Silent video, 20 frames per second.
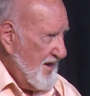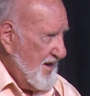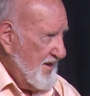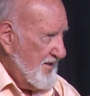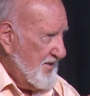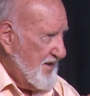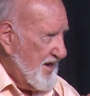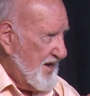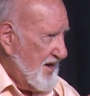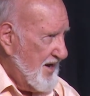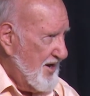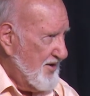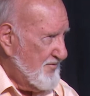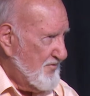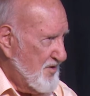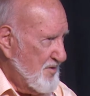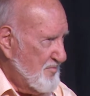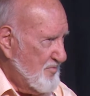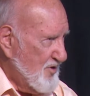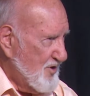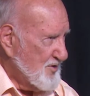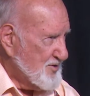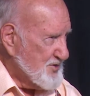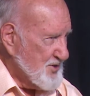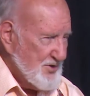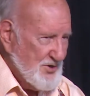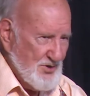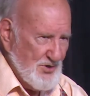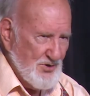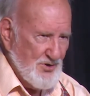that every
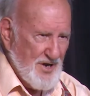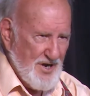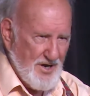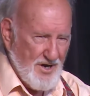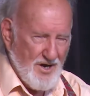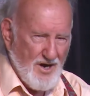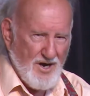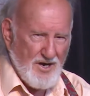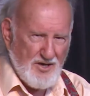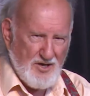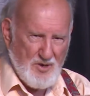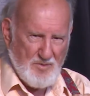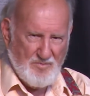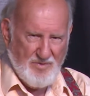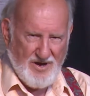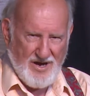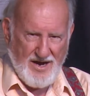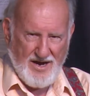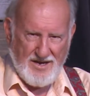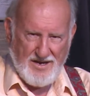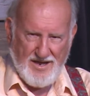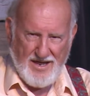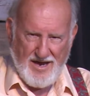person who had occupied